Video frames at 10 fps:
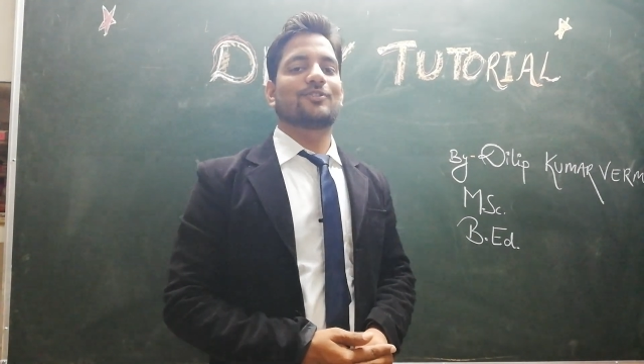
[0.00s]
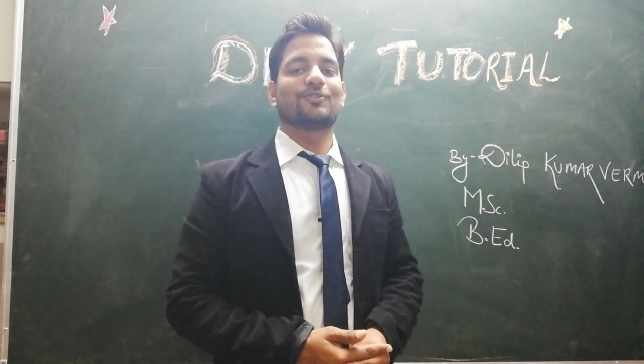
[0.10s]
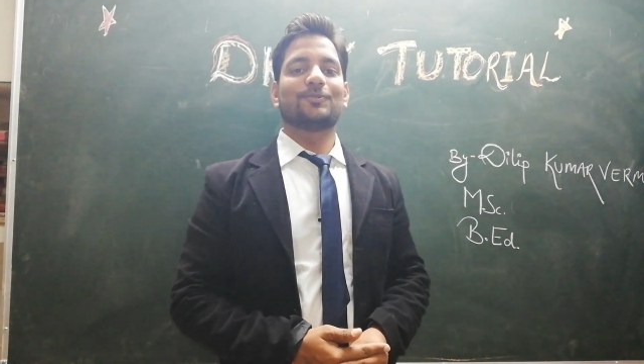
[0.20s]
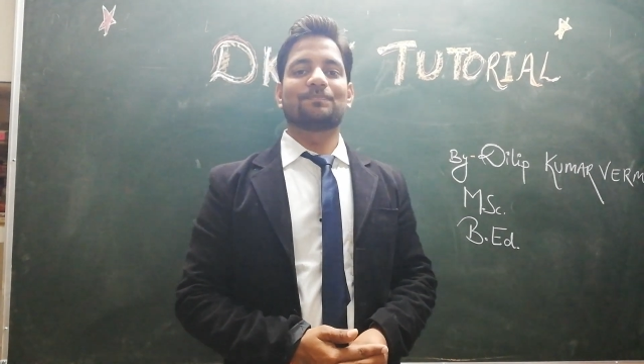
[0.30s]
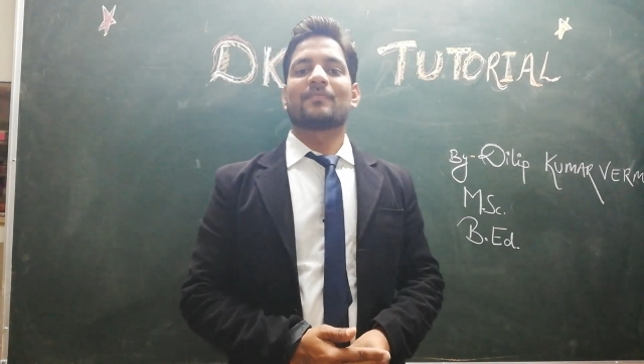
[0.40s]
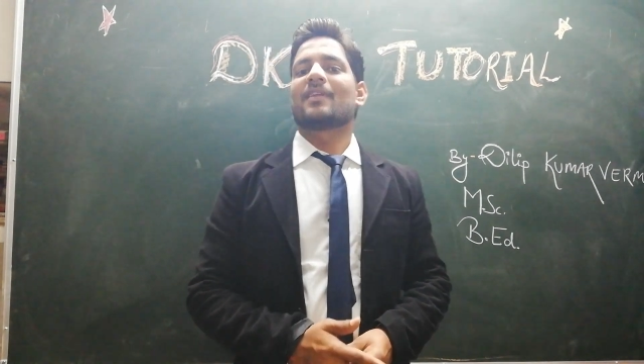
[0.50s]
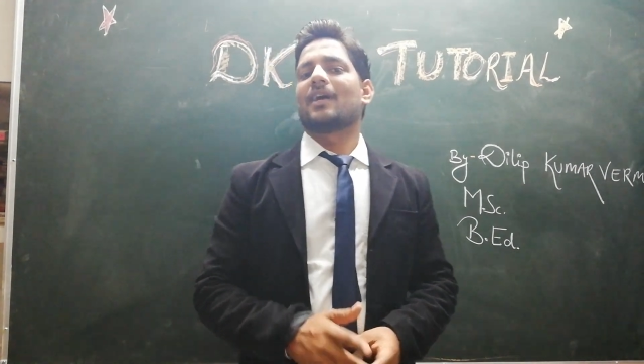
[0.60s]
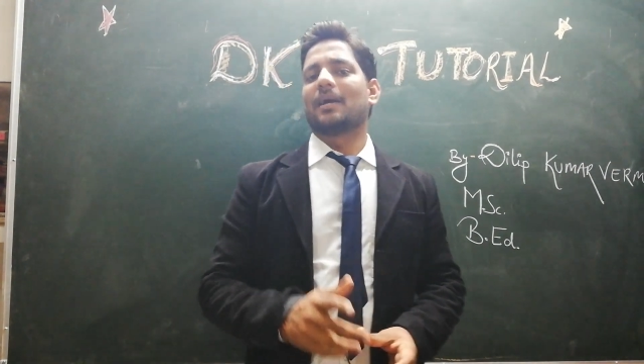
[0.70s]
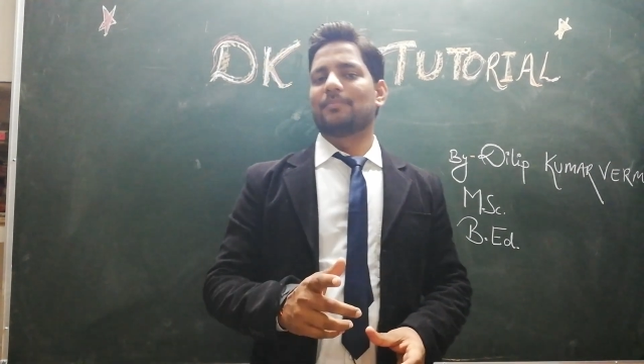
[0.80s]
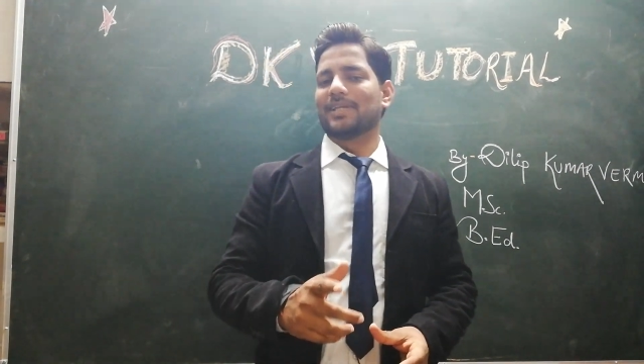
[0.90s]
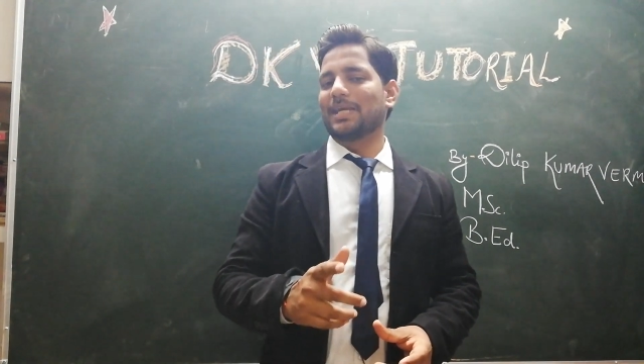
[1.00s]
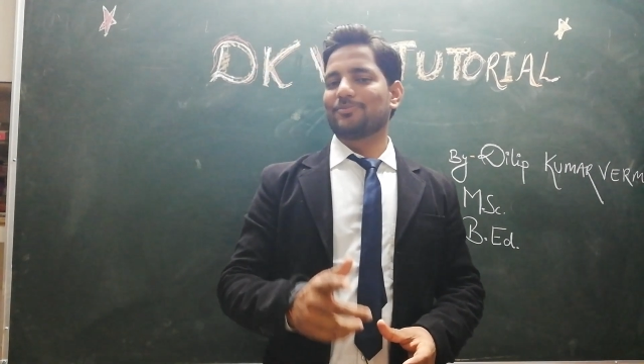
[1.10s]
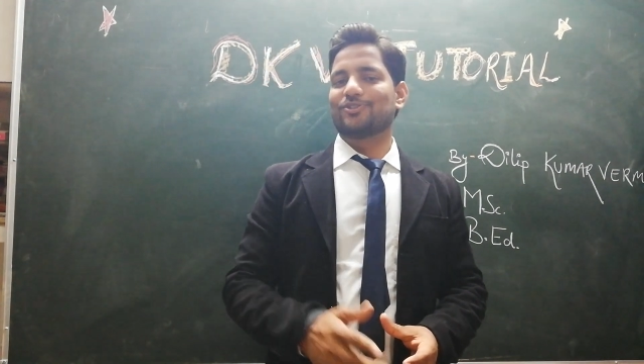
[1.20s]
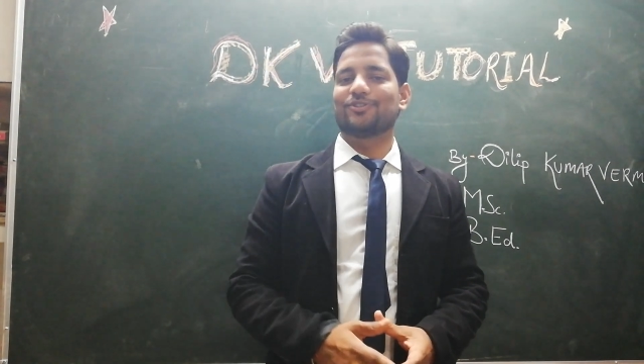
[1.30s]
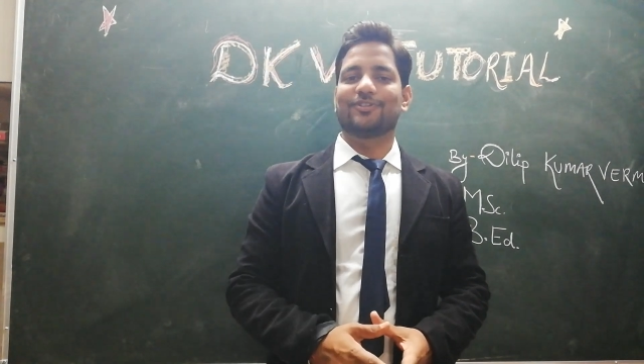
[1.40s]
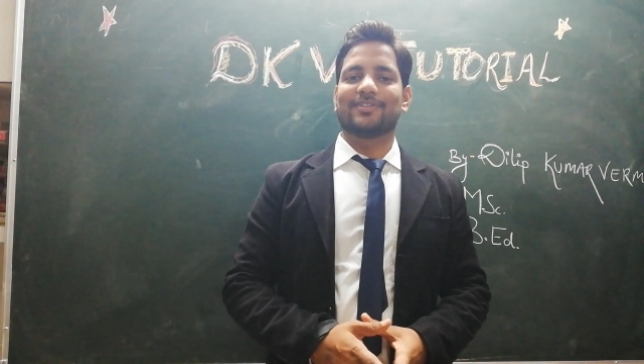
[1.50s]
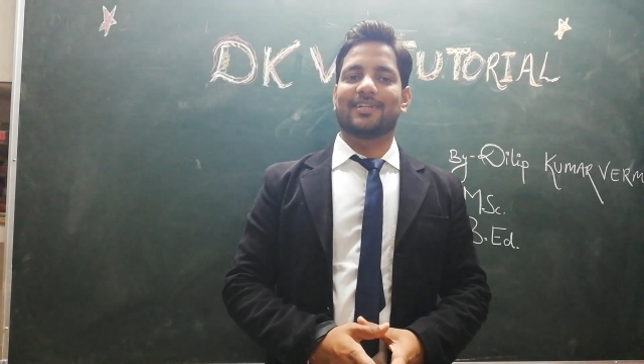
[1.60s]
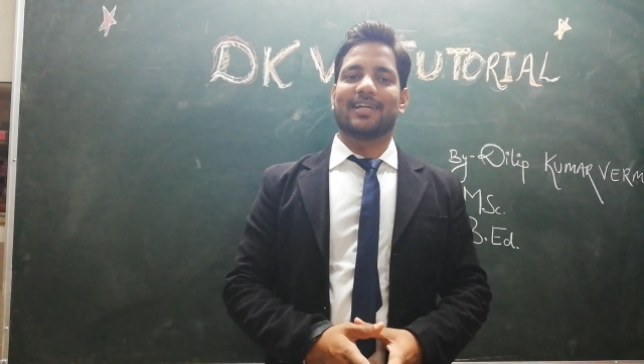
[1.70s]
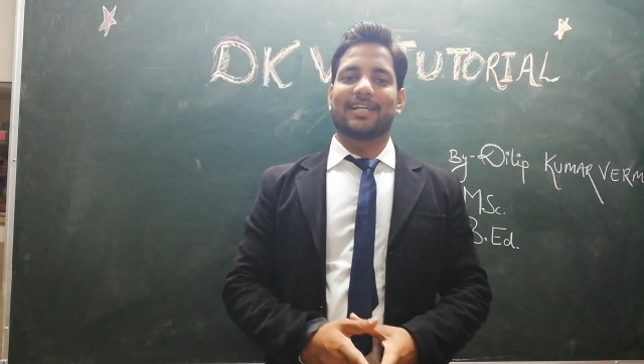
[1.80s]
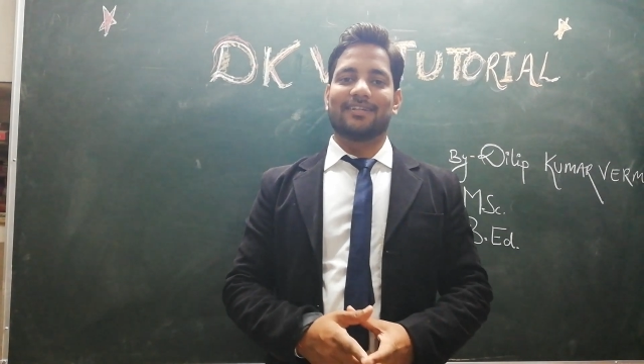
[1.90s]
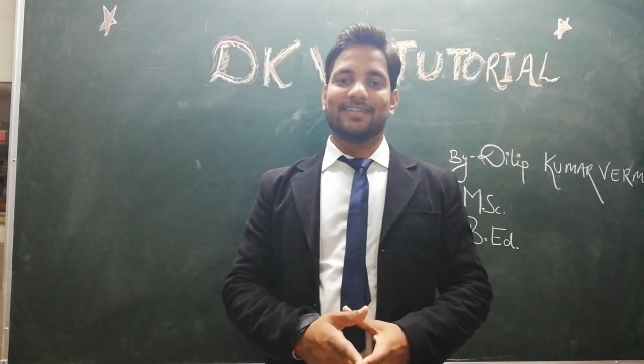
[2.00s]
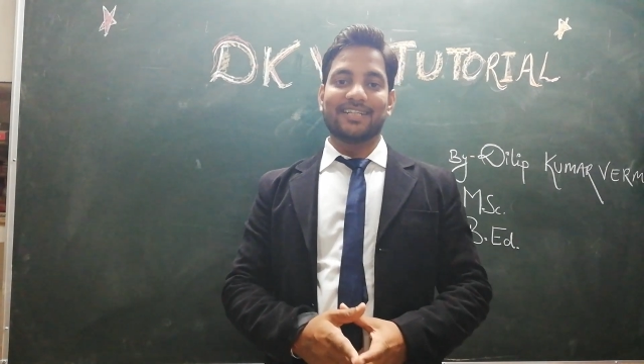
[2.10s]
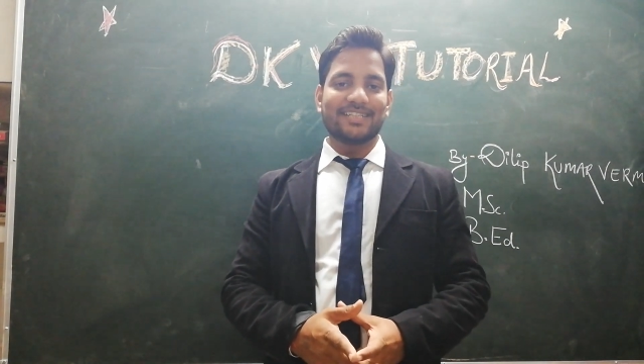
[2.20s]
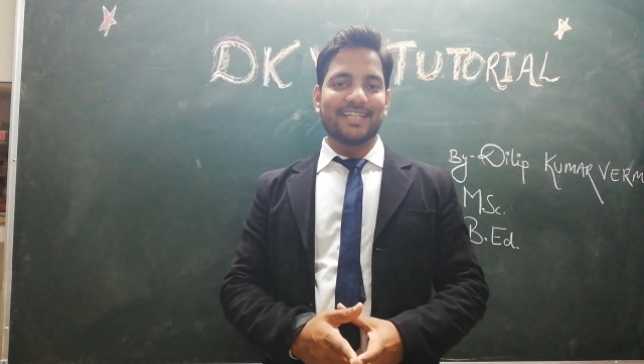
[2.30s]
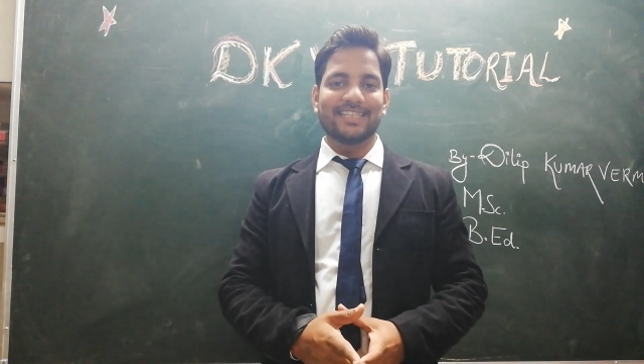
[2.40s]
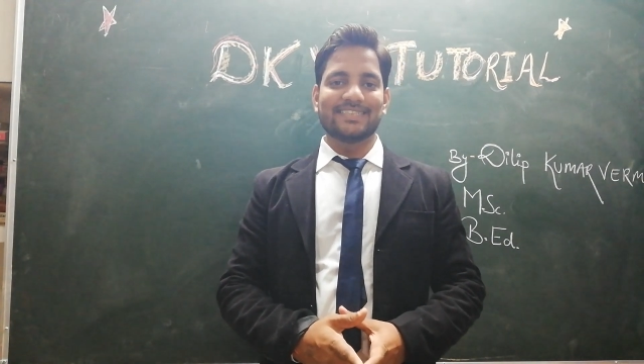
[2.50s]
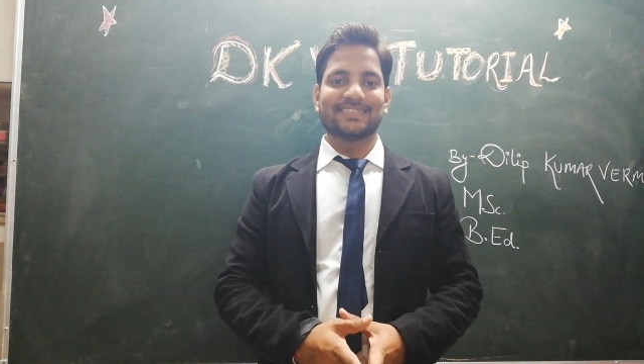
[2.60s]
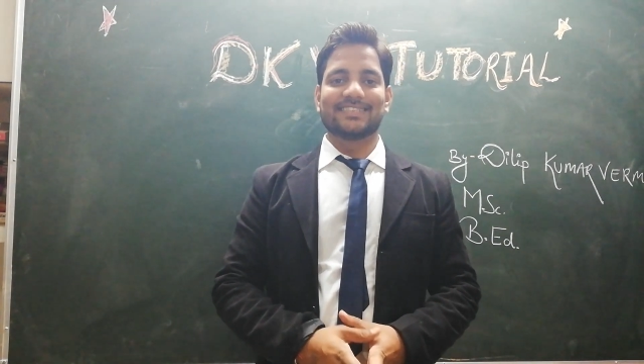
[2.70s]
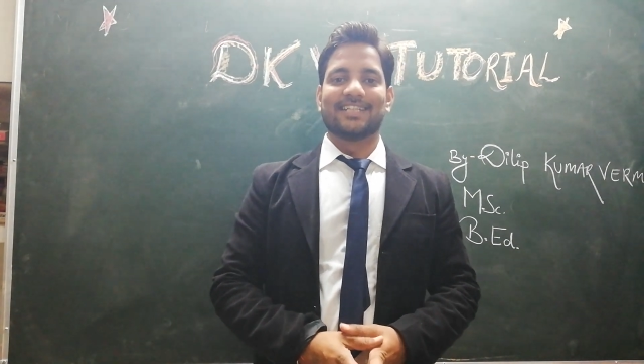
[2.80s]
So I'm damn sure and ready, guys.